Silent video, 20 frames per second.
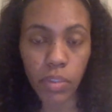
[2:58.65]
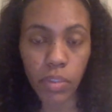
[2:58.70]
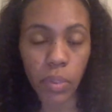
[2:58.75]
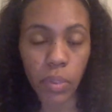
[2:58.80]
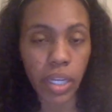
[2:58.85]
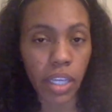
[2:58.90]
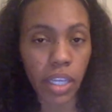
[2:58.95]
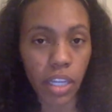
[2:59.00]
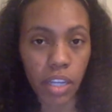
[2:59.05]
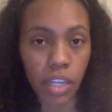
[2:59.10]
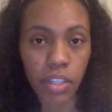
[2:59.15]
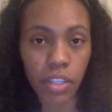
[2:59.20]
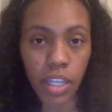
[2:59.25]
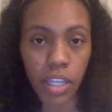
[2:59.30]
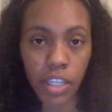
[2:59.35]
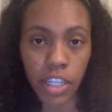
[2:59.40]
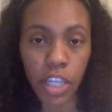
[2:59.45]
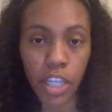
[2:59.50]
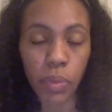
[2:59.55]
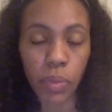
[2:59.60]
you want to get on the
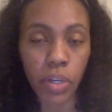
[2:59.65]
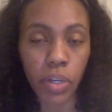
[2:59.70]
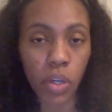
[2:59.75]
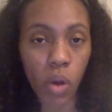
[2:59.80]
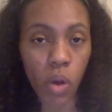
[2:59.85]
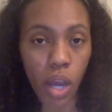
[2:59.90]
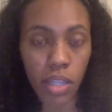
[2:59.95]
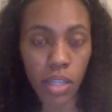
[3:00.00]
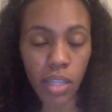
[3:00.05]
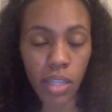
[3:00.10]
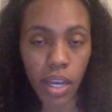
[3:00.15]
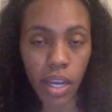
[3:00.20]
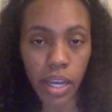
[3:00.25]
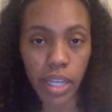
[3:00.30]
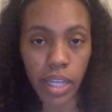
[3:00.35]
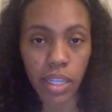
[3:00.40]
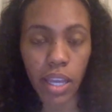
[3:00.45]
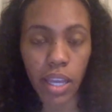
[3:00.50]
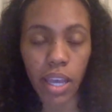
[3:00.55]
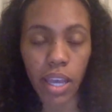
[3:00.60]
internet, you want to go
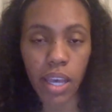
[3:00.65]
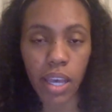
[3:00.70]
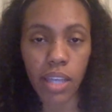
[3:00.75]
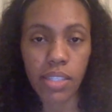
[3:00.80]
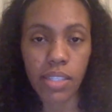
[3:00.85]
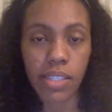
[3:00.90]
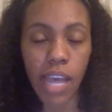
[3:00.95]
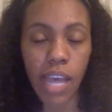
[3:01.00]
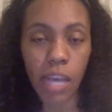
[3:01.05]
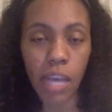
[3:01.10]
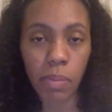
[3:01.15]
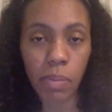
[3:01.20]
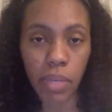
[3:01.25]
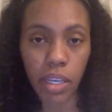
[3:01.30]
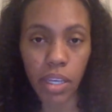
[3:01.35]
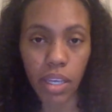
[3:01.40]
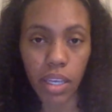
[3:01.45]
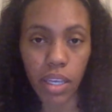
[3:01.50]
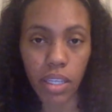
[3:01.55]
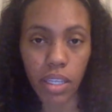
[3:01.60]
online and type
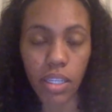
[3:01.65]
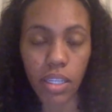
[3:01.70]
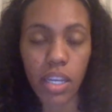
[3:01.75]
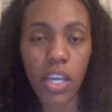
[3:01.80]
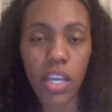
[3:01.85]
in